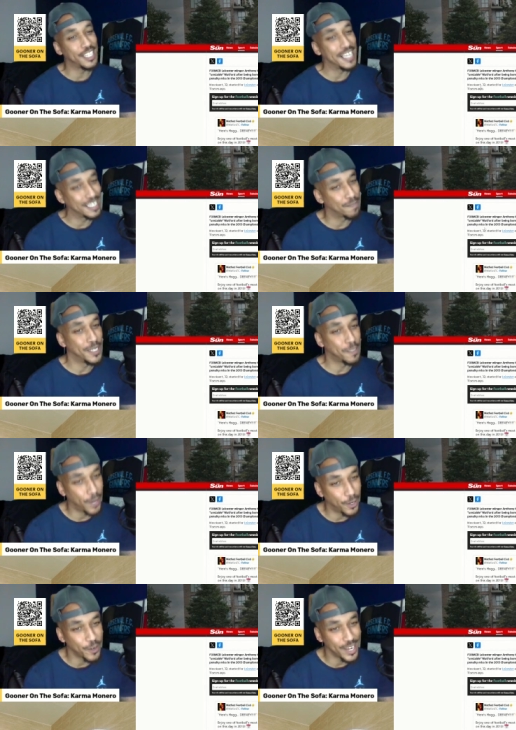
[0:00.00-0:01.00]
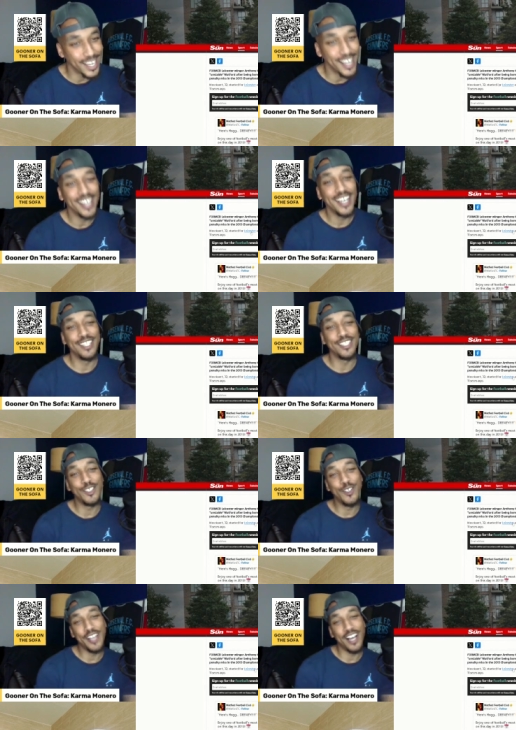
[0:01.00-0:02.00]
to his missed penalty in the
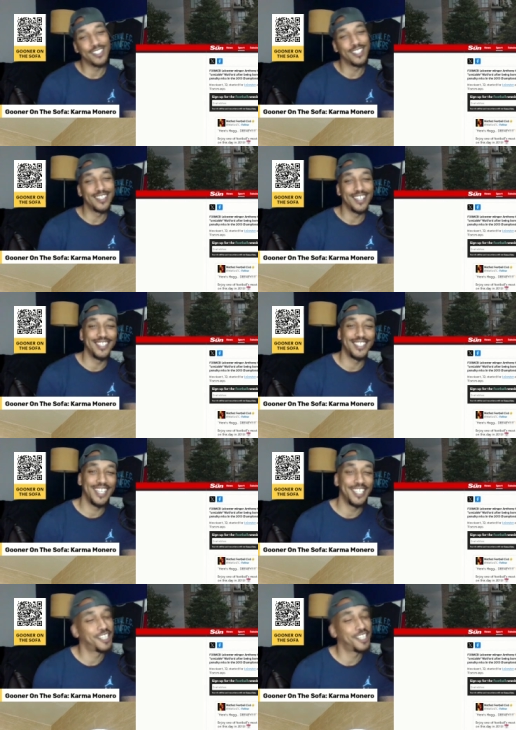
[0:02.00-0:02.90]
2013